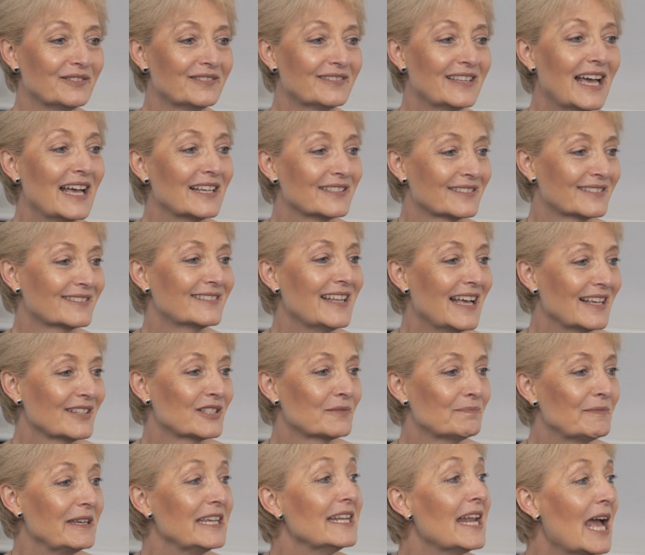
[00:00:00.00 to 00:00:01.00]

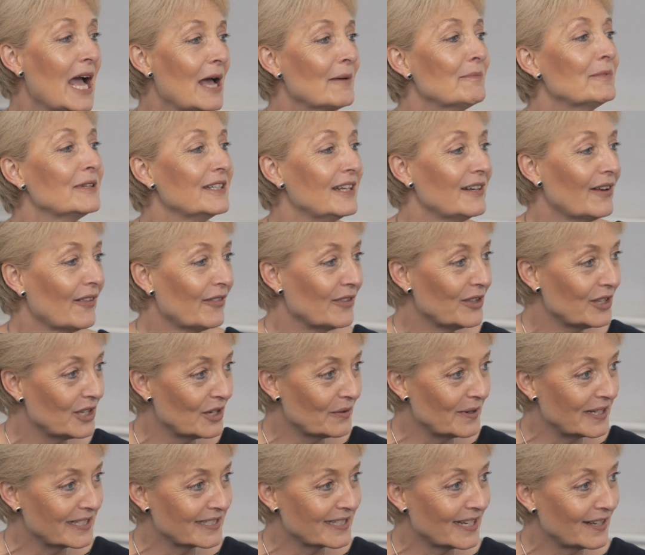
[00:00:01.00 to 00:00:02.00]
that's been happening in the
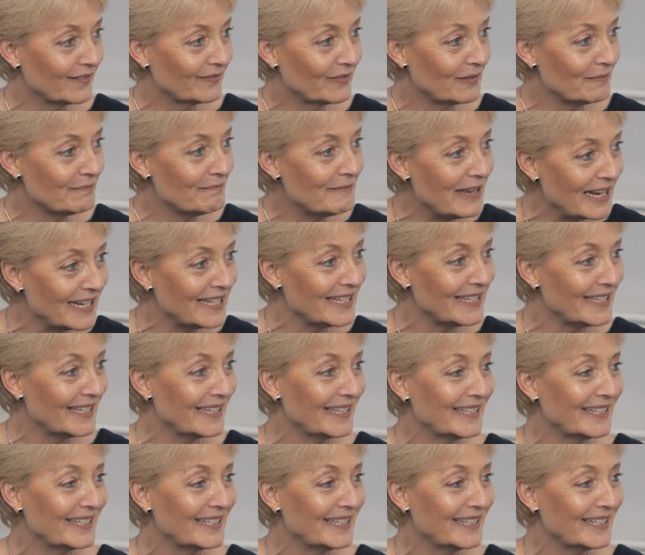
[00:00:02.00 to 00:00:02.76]
USA for many